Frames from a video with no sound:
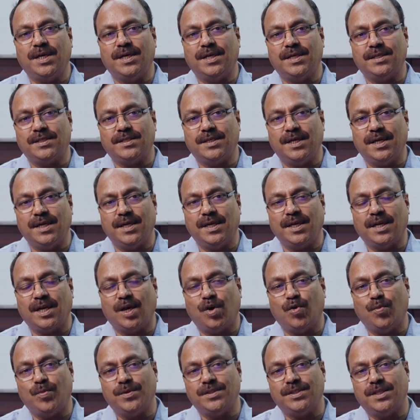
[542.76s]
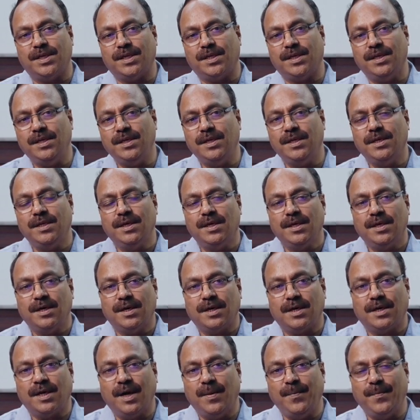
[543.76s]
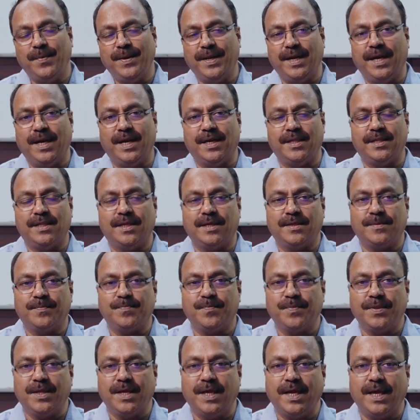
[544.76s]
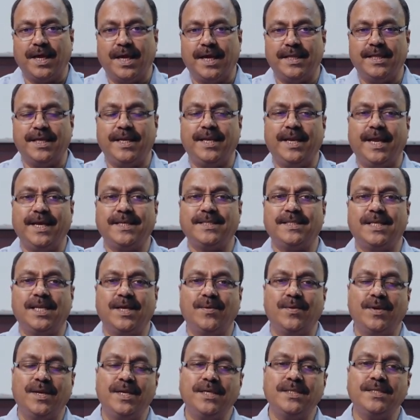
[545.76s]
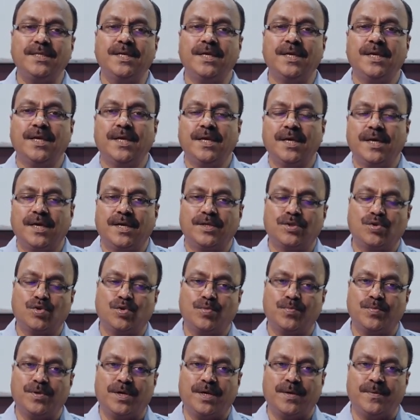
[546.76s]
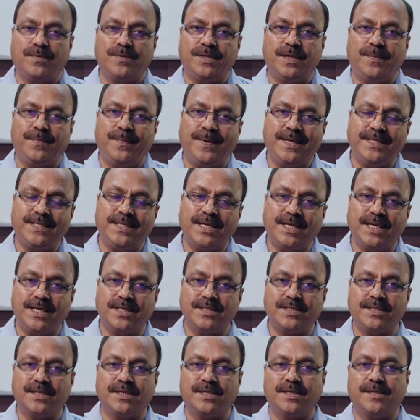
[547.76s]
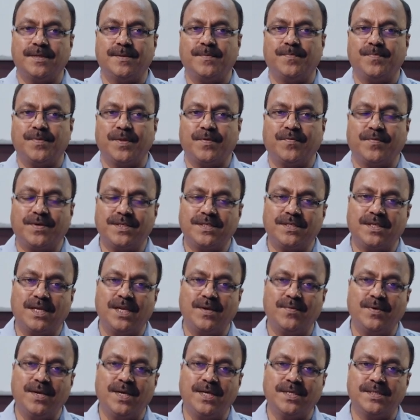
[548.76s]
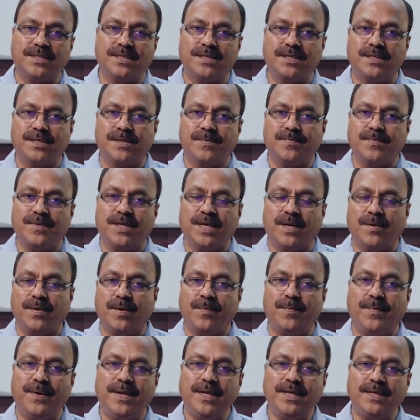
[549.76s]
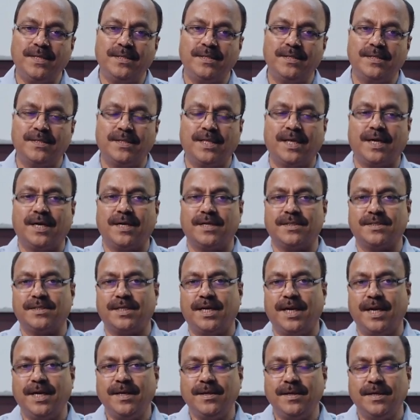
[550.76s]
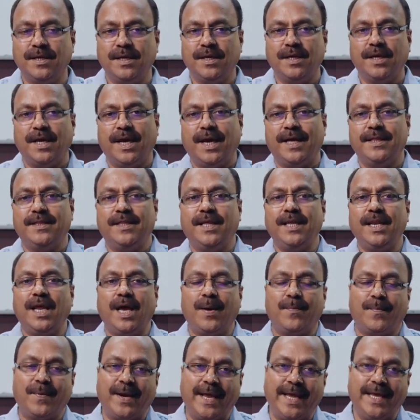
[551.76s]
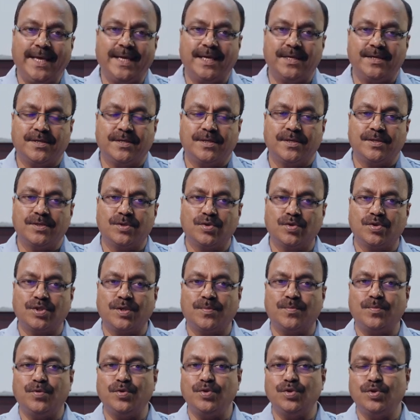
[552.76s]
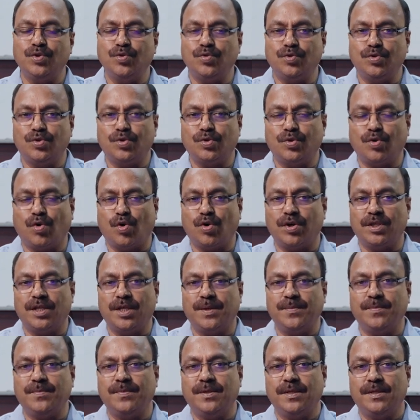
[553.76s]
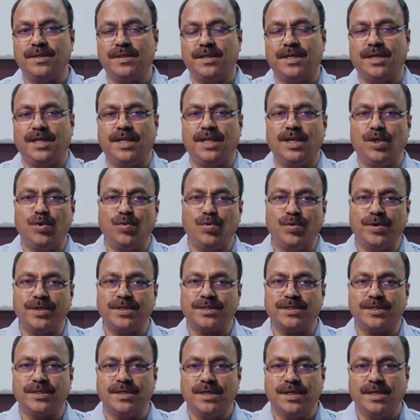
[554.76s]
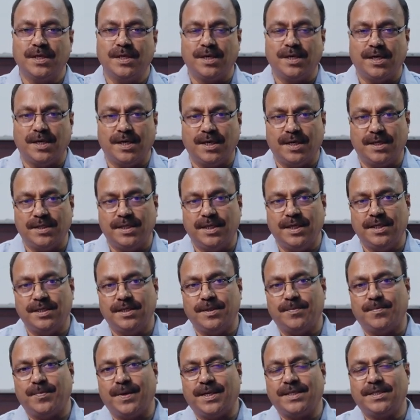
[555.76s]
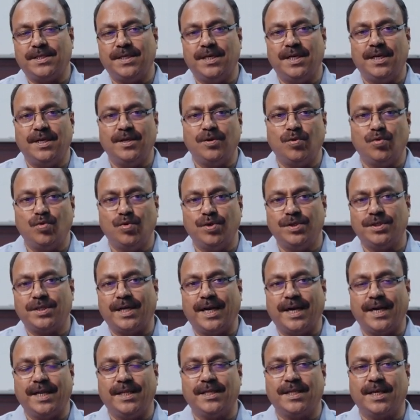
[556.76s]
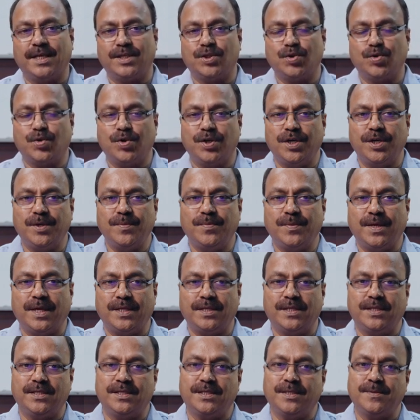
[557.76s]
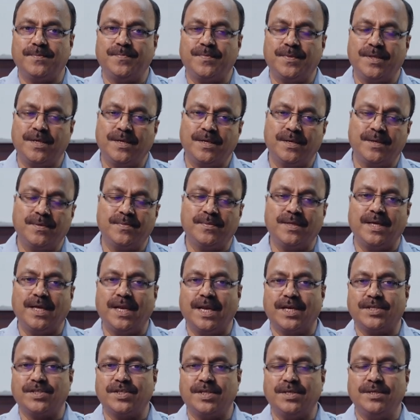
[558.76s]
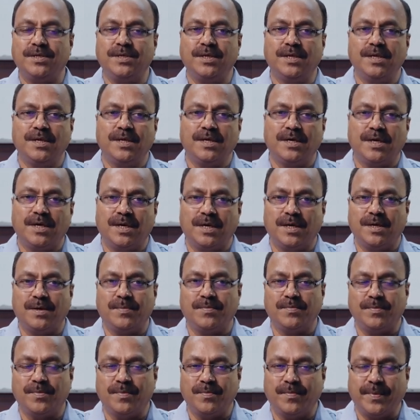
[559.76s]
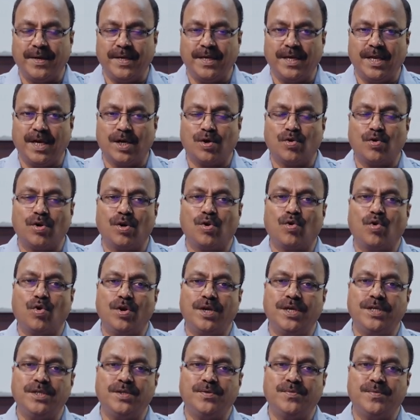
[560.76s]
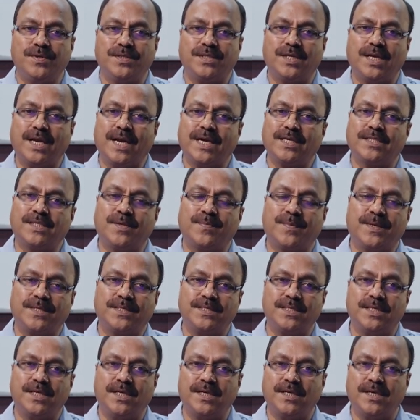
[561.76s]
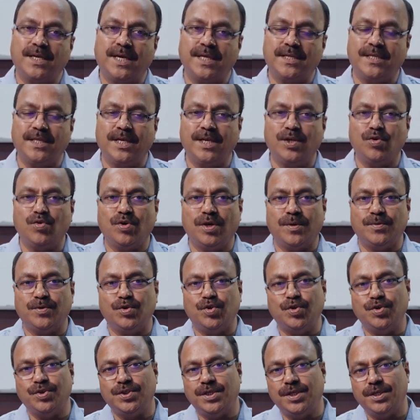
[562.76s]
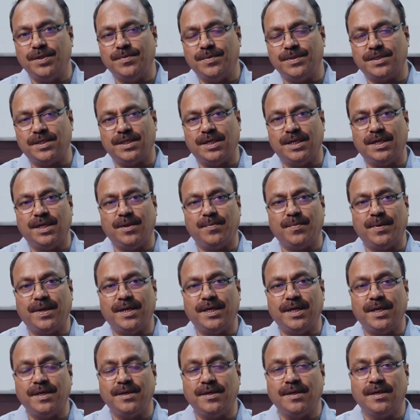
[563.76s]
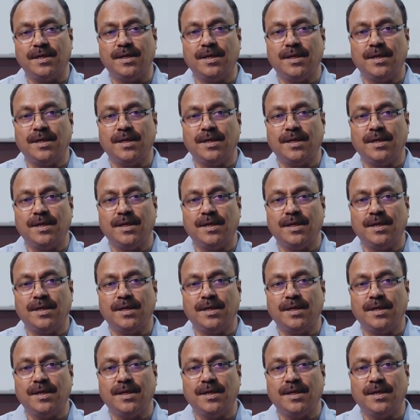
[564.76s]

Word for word: they are understanding and how much they can comprehend that. And the next level is, uh, so uh, the basic is, uh, the first level is uh, remembering, then understanding, and then applying it. So suppose you taught them that in U S uh, there is a president who is heading the executive, and there is a uh, election uh, by electoral college which elects the president, and then you have judiciary which is independent